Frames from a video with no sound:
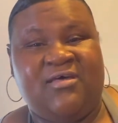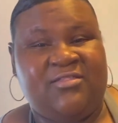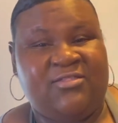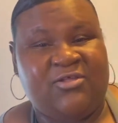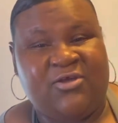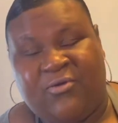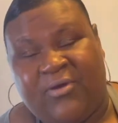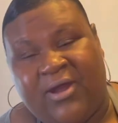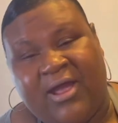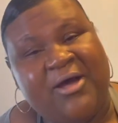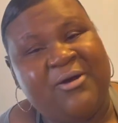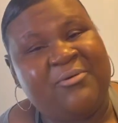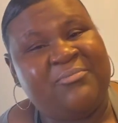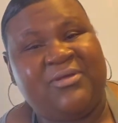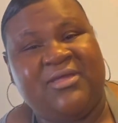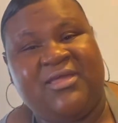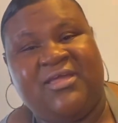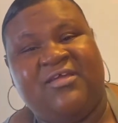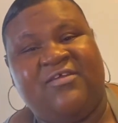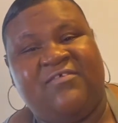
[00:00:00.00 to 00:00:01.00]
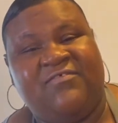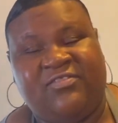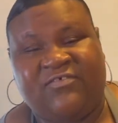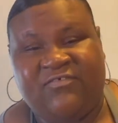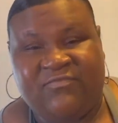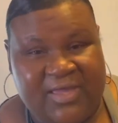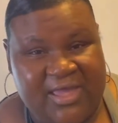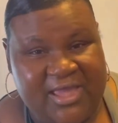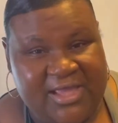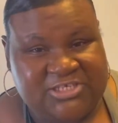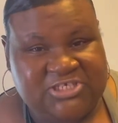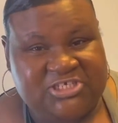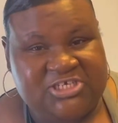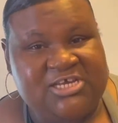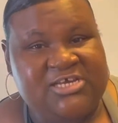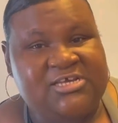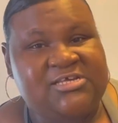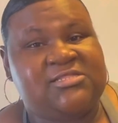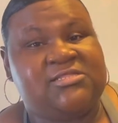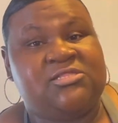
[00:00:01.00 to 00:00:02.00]
the ground beef, the
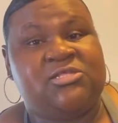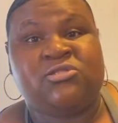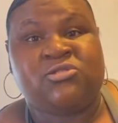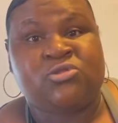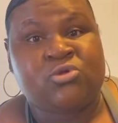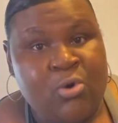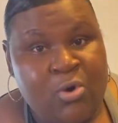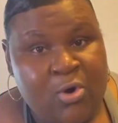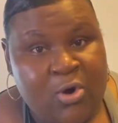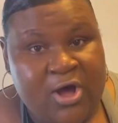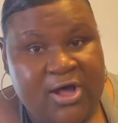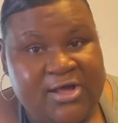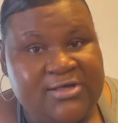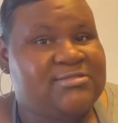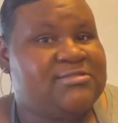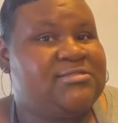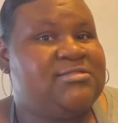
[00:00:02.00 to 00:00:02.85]
veggies, the sauce,